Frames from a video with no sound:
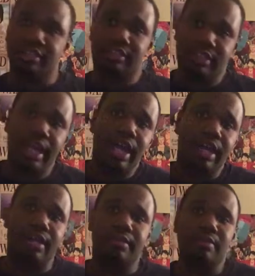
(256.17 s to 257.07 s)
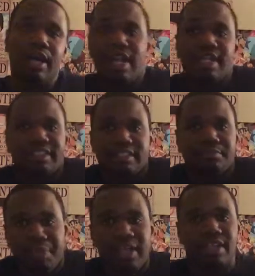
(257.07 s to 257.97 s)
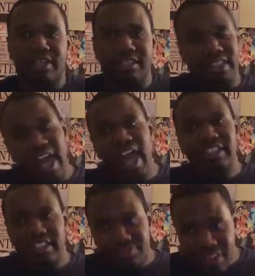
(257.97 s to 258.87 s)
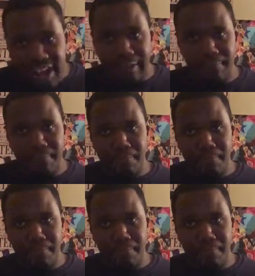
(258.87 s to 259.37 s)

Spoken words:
Yeah. At least, but as long as it's cash, it's fine.